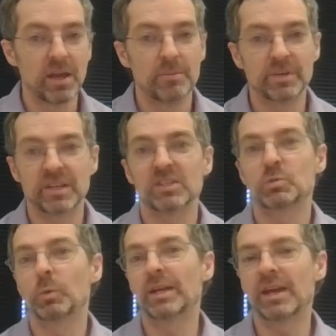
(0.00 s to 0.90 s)
because
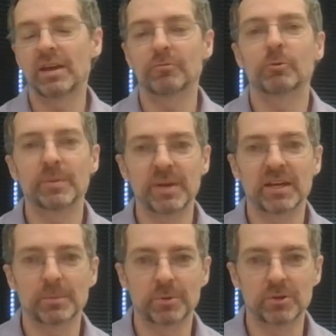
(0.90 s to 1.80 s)
whenever we
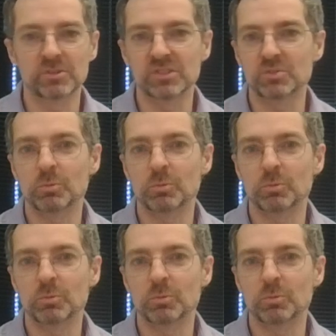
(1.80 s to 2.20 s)
make a purchase,